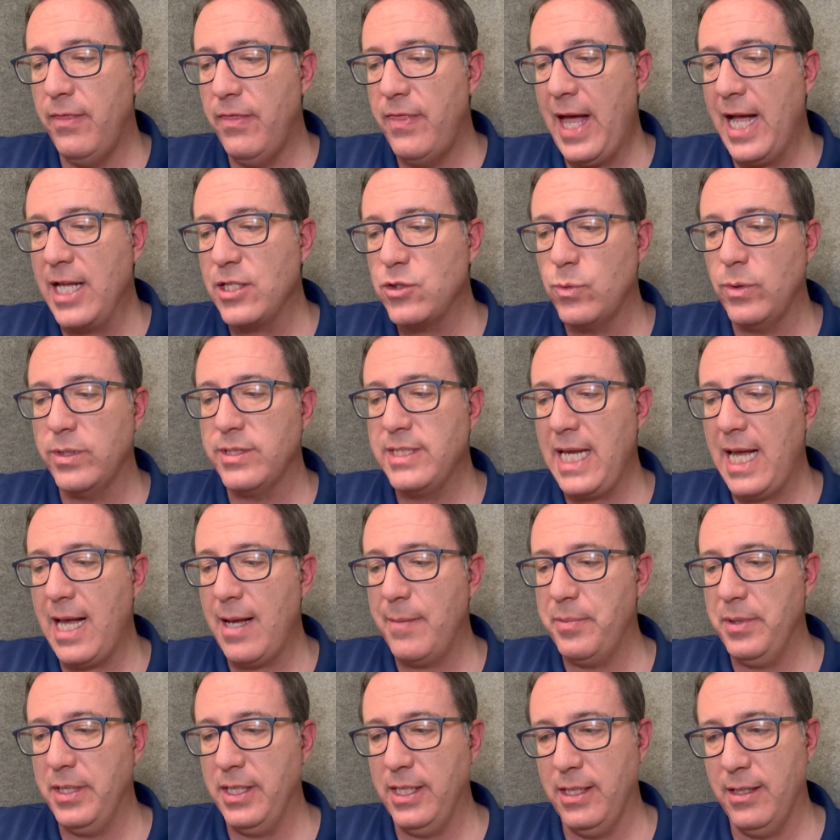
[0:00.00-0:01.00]
That's what's
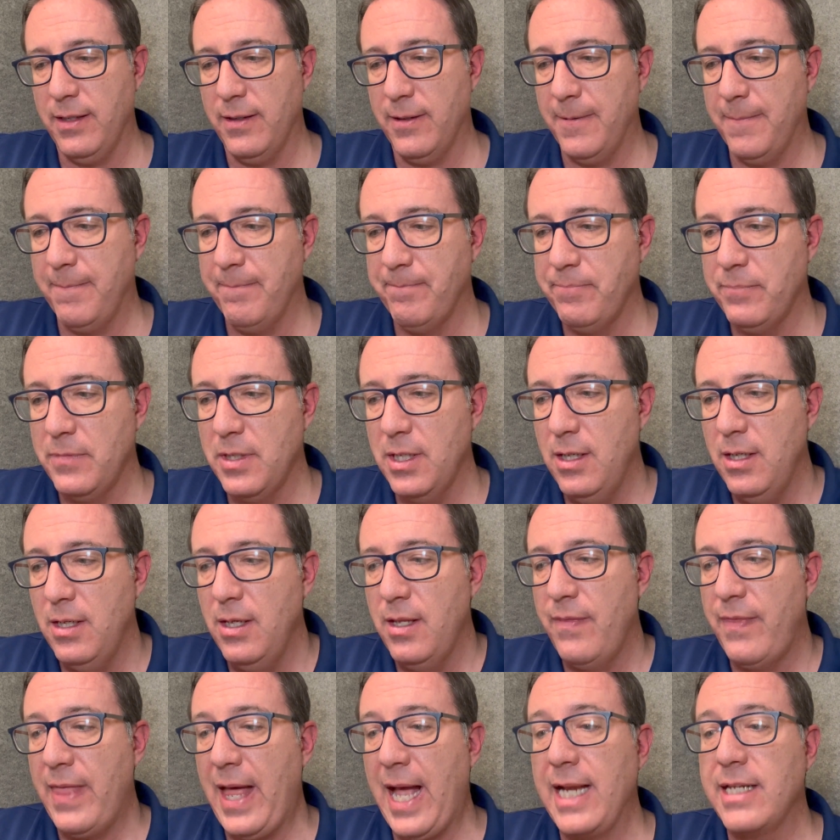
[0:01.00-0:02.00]
happening here.
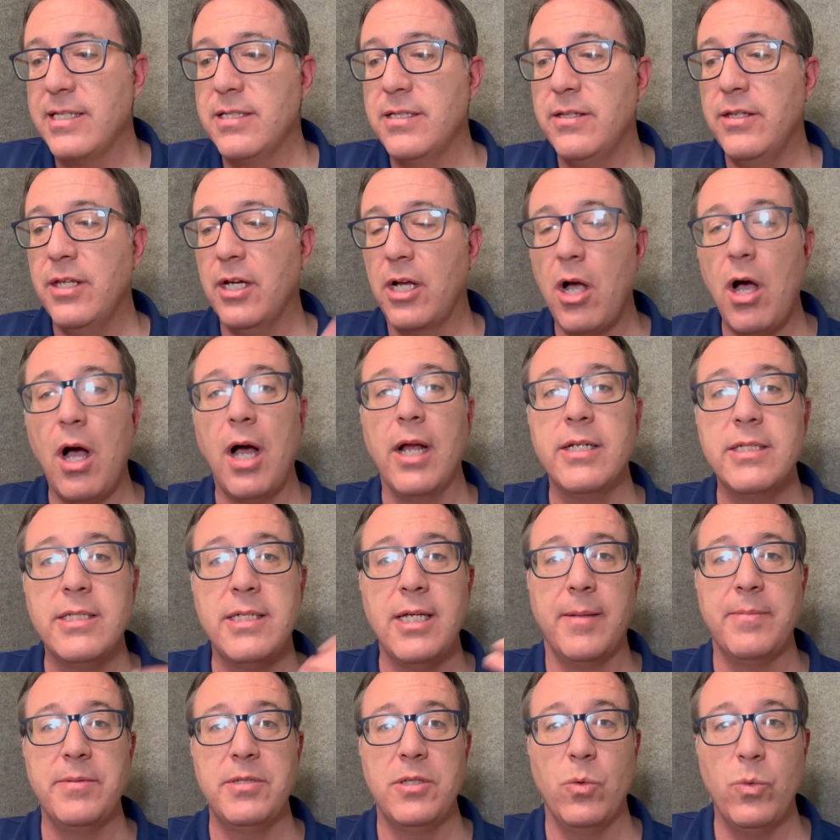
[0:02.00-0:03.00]
That's the
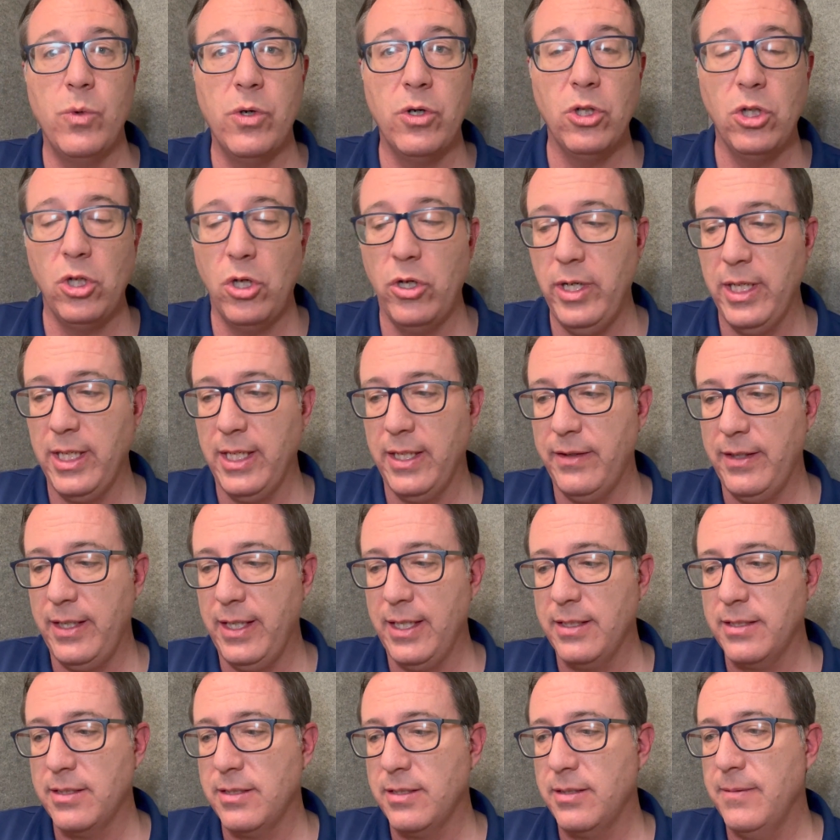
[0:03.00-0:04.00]
concepts that we're learning in
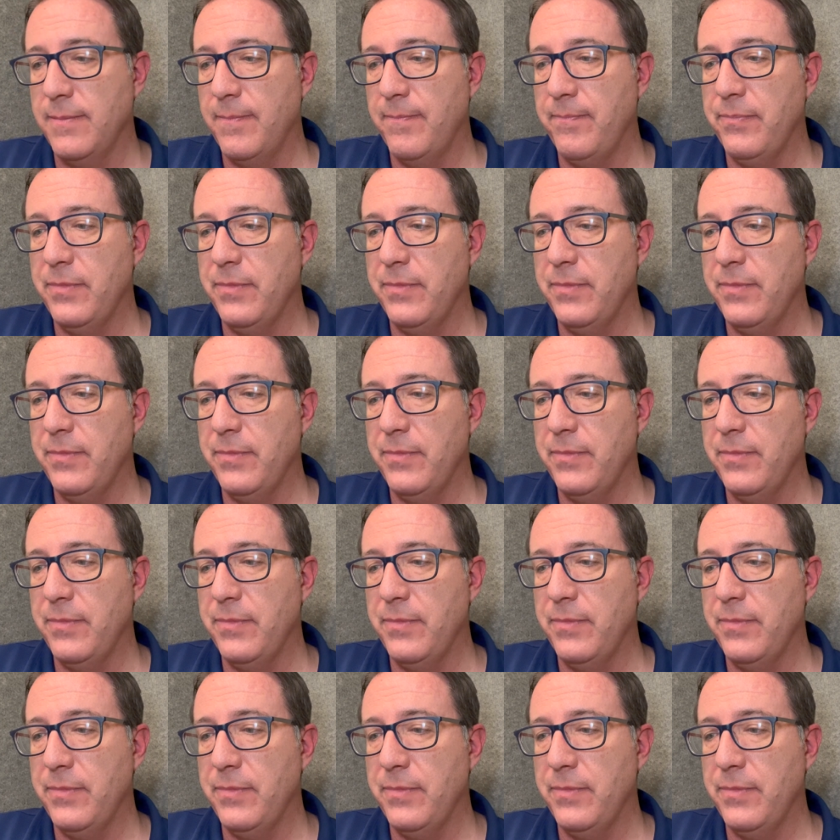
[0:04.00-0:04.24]
this.